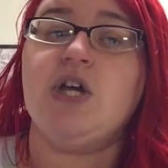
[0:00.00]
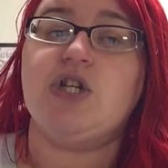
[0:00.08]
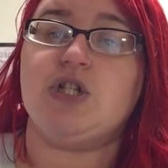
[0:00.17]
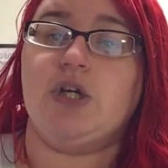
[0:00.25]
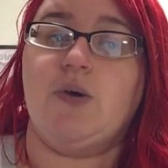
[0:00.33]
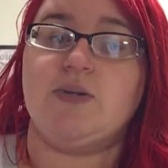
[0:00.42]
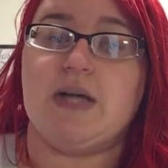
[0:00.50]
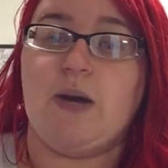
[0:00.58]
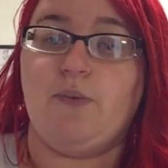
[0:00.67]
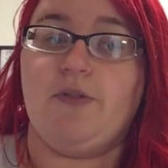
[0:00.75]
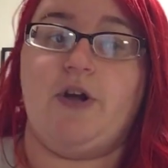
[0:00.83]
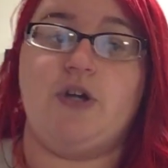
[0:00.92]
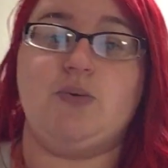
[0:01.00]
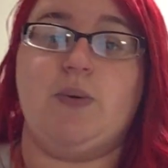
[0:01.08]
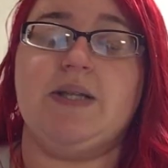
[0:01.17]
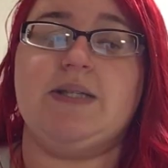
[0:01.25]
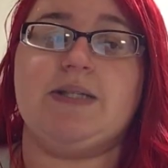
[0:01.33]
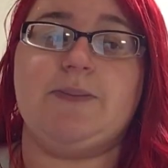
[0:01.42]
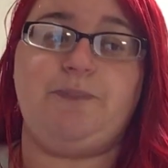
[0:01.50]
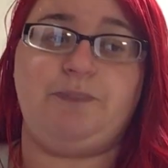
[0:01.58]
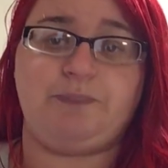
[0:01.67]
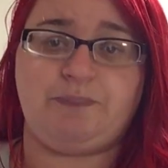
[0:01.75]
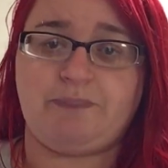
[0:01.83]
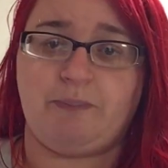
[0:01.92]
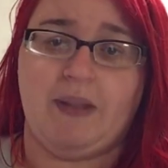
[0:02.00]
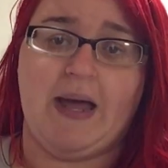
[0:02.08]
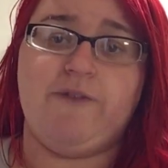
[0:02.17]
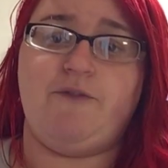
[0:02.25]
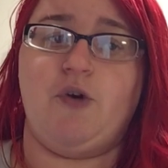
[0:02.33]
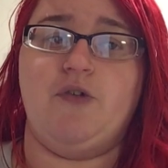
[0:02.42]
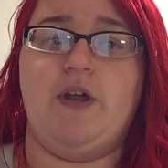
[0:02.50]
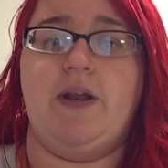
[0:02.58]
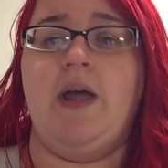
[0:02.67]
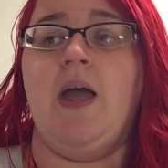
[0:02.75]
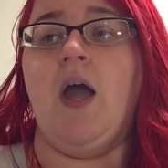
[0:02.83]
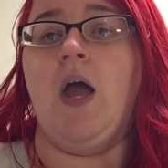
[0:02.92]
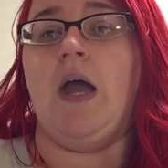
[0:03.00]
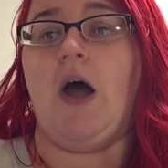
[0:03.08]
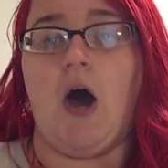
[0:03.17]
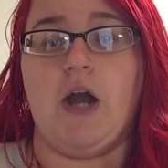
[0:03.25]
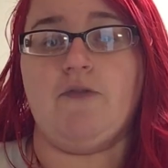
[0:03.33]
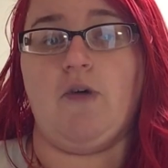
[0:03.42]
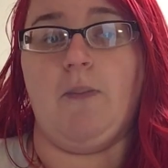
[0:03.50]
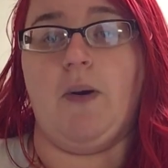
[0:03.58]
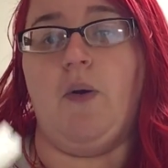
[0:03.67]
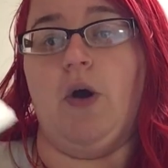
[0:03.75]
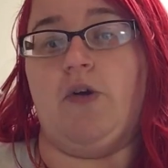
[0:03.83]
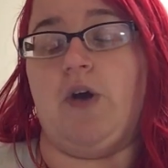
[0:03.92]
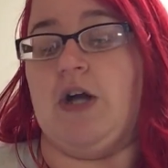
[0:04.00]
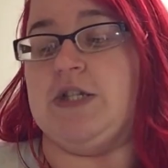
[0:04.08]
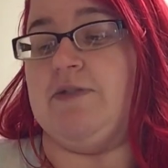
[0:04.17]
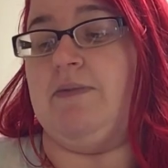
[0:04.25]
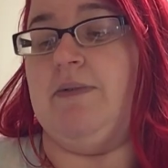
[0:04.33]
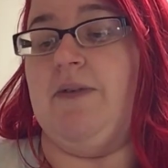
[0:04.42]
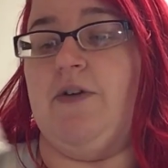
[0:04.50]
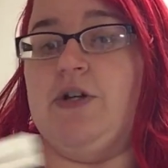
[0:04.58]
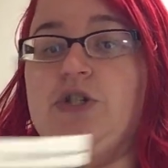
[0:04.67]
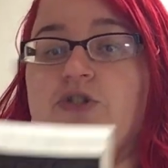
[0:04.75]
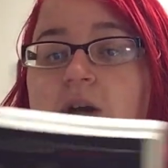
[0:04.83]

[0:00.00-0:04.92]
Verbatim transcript: She goes out with her twins blindfolded on a rowboat across the river to